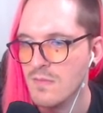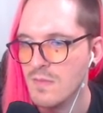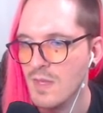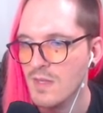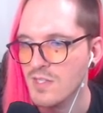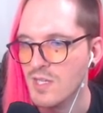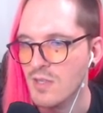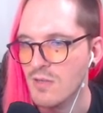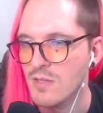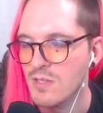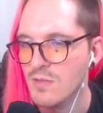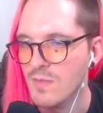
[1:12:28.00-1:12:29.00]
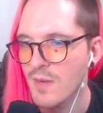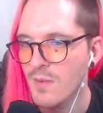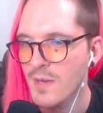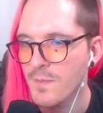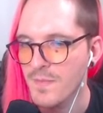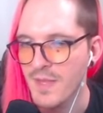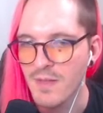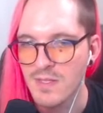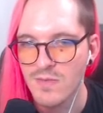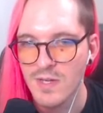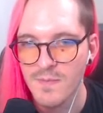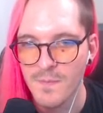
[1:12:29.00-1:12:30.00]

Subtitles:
I'll just get through this room that way. Yeah, that's fine.